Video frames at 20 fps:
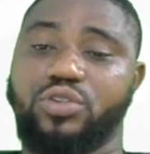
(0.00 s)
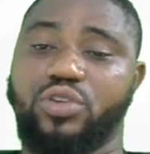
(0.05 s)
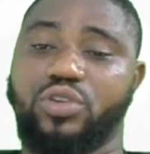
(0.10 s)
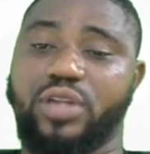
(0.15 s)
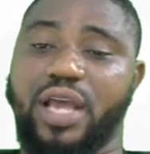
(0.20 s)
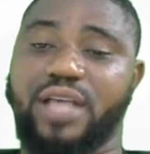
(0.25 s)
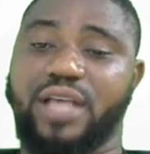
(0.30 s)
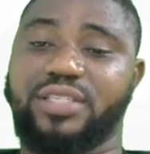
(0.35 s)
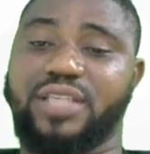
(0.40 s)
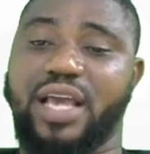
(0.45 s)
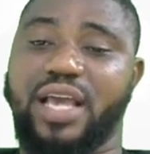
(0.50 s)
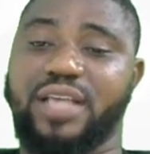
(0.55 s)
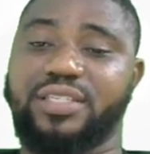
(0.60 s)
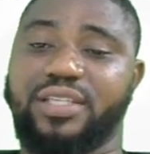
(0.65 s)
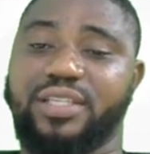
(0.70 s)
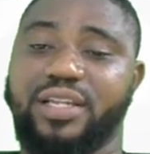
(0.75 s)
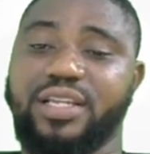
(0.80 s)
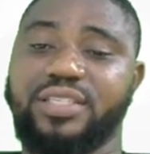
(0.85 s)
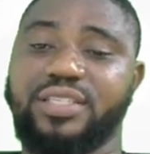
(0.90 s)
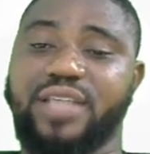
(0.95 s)
So the answer
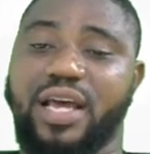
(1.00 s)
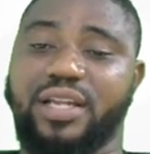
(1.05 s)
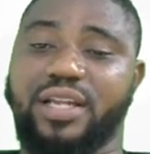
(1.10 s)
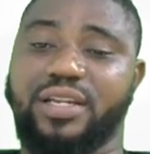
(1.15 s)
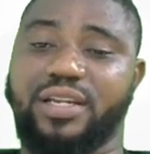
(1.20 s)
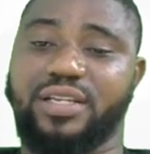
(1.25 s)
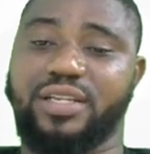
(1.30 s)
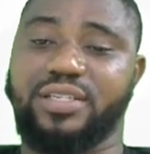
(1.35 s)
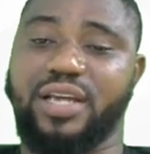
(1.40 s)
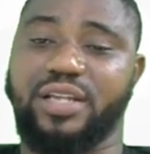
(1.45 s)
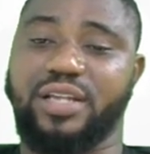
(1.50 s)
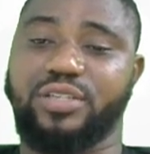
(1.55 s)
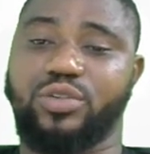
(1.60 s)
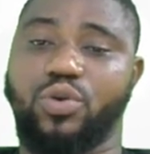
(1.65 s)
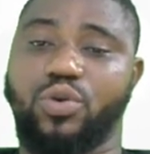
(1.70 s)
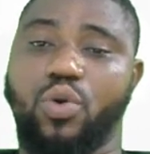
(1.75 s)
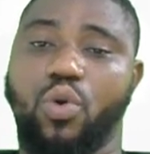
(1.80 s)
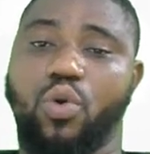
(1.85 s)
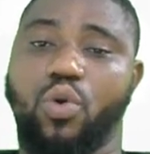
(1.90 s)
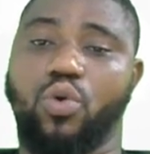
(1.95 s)
is lizard. Lizard is
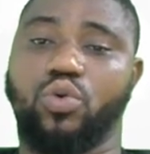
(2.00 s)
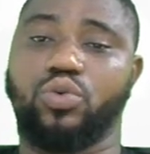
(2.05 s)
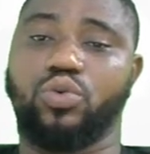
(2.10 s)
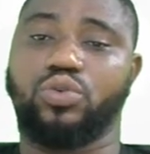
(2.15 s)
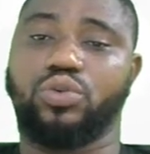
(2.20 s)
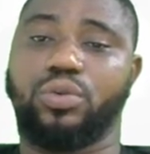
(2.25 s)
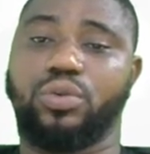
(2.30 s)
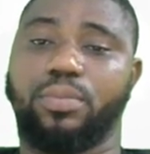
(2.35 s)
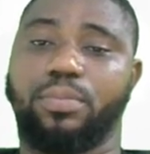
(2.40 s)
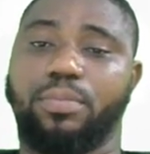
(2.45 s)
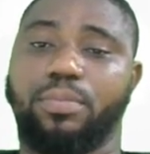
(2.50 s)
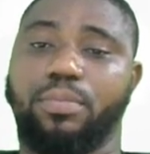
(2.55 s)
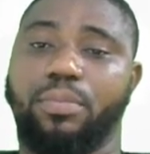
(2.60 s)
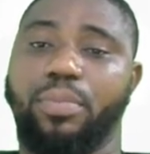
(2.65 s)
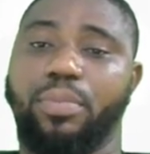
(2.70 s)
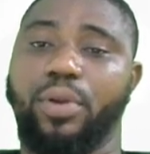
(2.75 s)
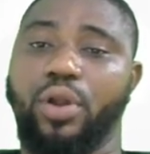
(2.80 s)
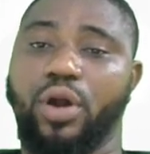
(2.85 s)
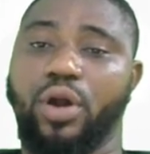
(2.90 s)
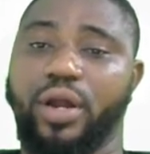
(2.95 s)

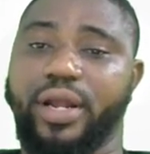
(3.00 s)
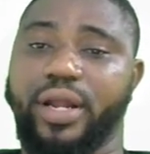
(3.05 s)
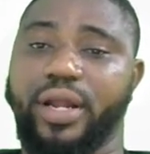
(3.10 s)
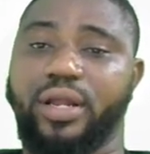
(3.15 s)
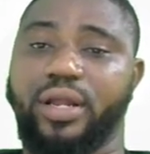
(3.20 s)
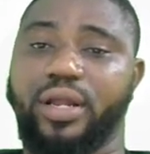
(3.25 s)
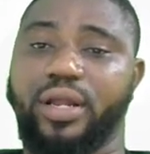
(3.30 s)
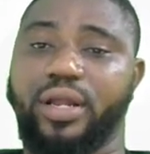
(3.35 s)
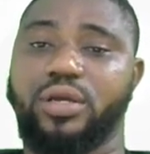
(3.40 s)
cold-blooded.